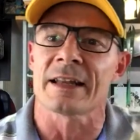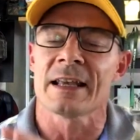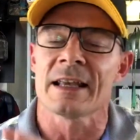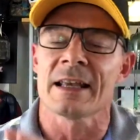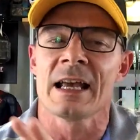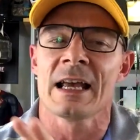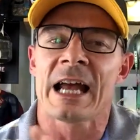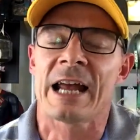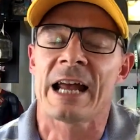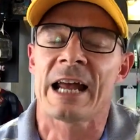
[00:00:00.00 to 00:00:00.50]

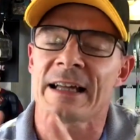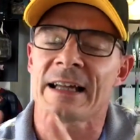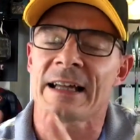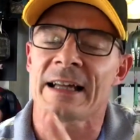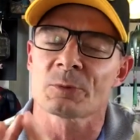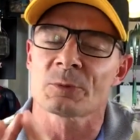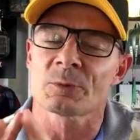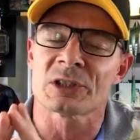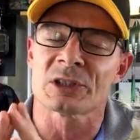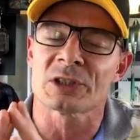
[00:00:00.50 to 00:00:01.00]
and that's
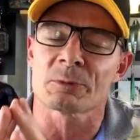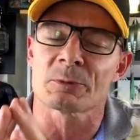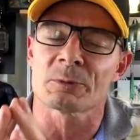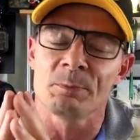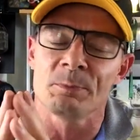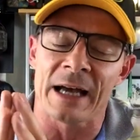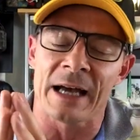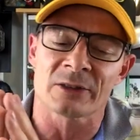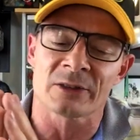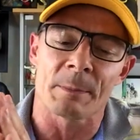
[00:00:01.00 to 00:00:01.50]

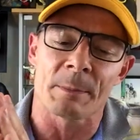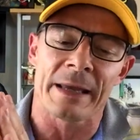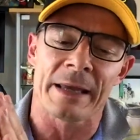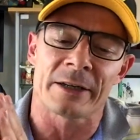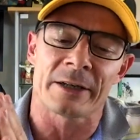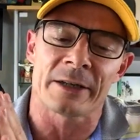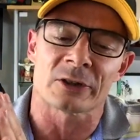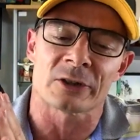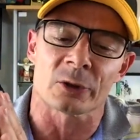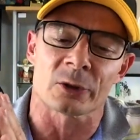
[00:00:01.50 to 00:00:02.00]
what made her
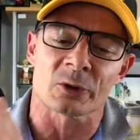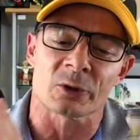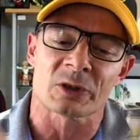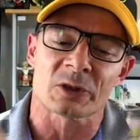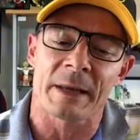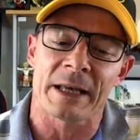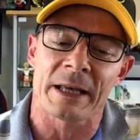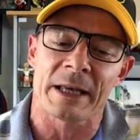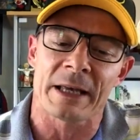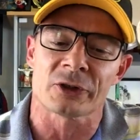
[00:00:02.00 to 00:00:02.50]
so
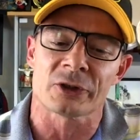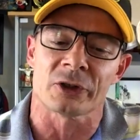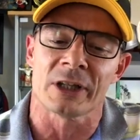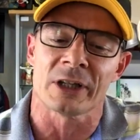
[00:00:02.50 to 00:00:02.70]
special.